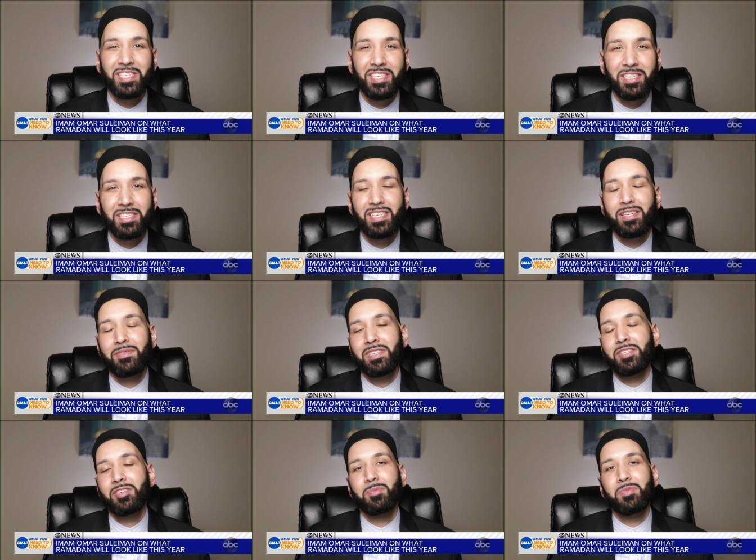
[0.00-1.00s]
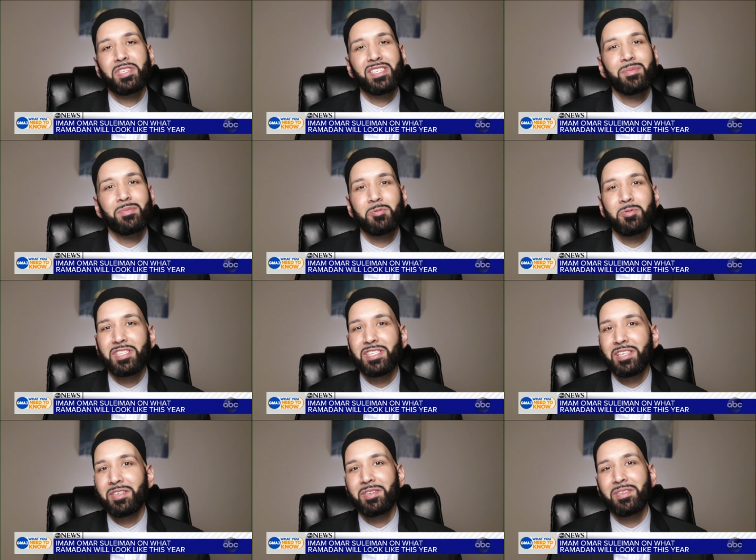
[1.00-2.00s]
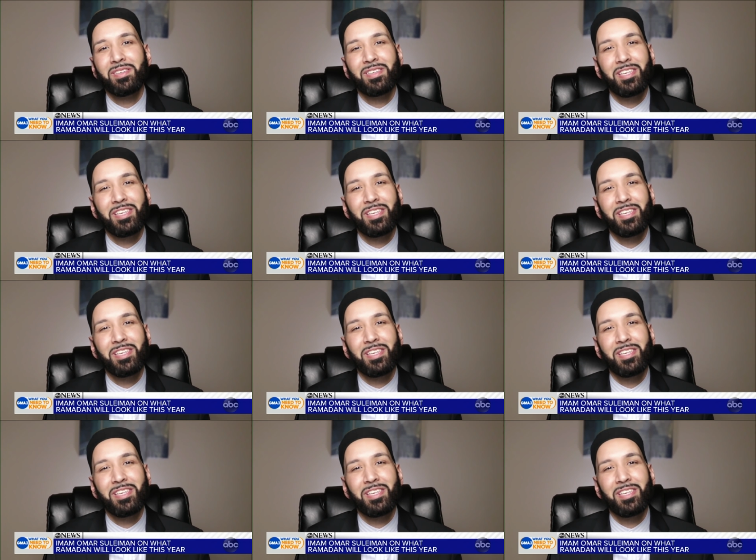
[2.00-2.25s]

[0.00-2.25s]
initiatives, and so Muslims were still,